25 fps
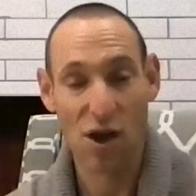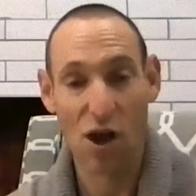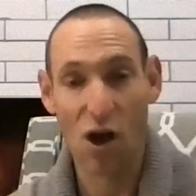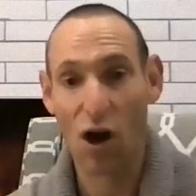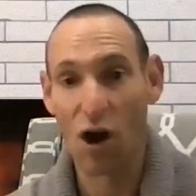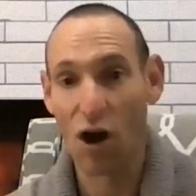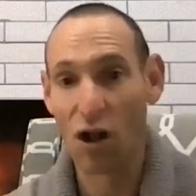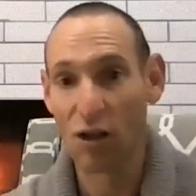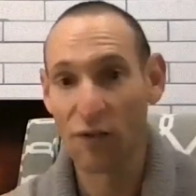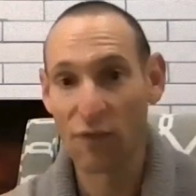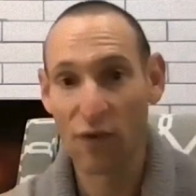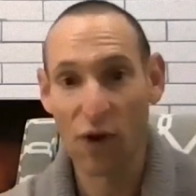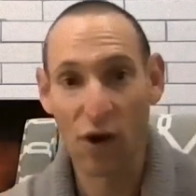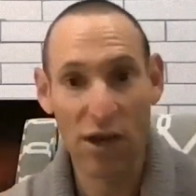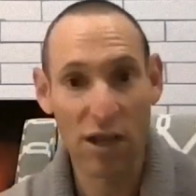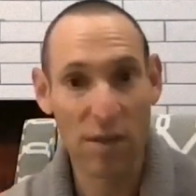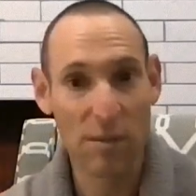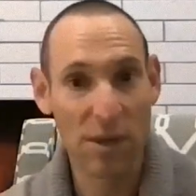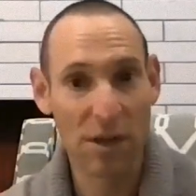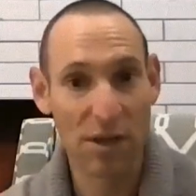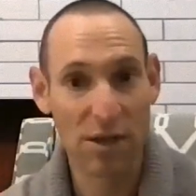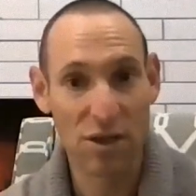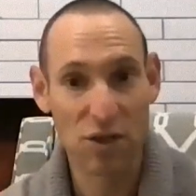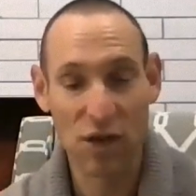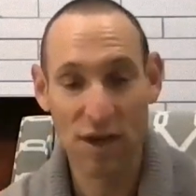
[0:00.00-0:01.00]
All of our
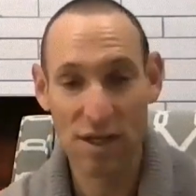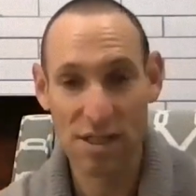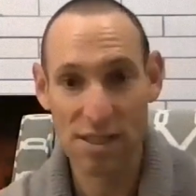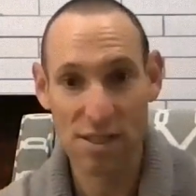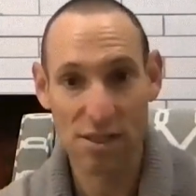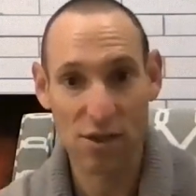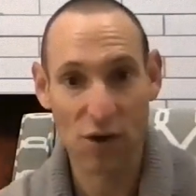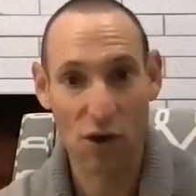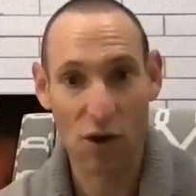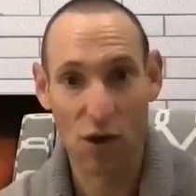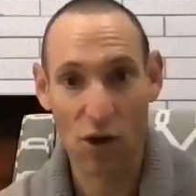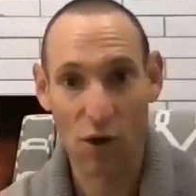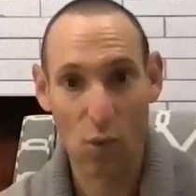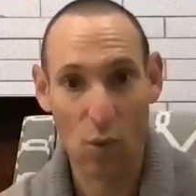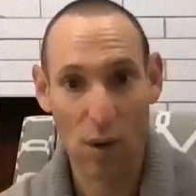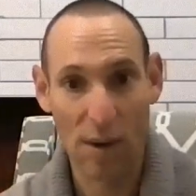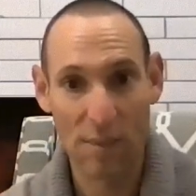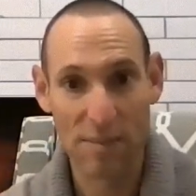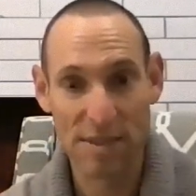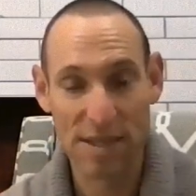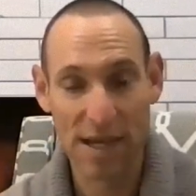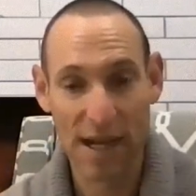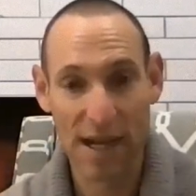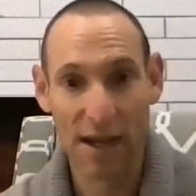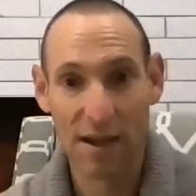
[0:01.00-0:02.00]
email addresses are on our
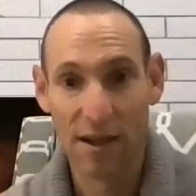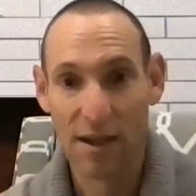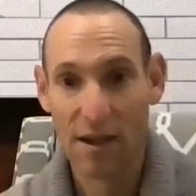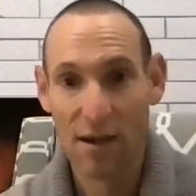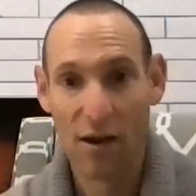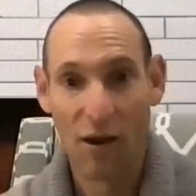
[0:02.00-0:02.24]
website.